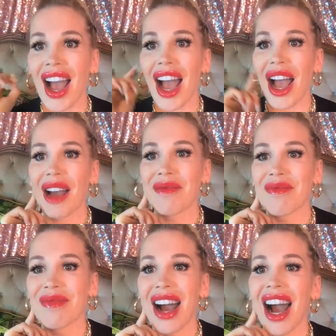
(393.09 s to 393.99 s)

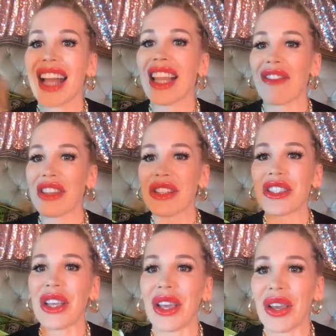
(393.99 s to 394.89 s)
I love you
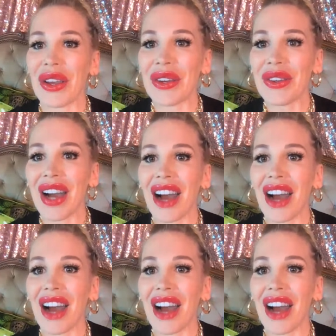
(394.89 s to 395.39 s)
too.